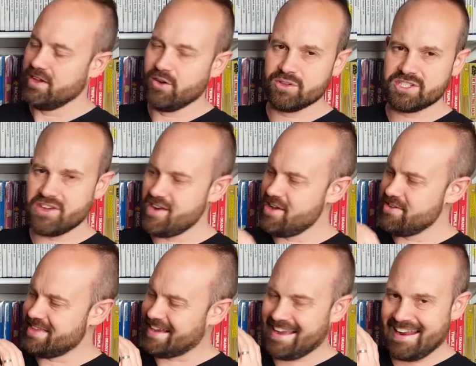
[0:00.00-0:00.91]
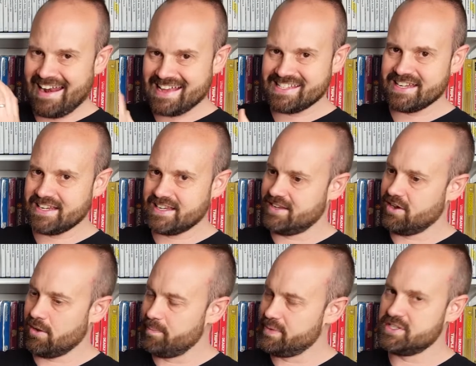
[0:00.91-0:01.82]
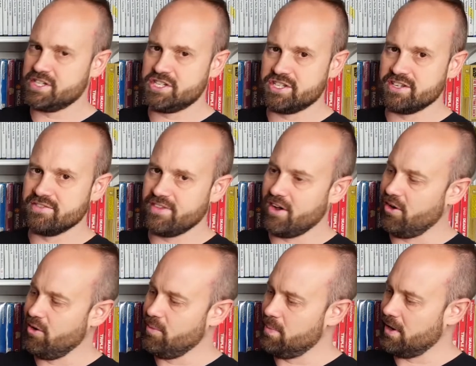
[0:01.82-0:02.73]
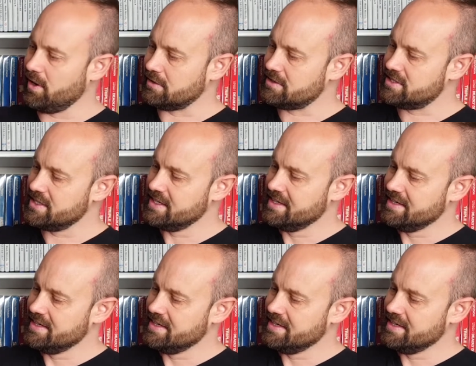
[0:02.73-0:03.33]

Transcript: Also note the classic composition of the whole box.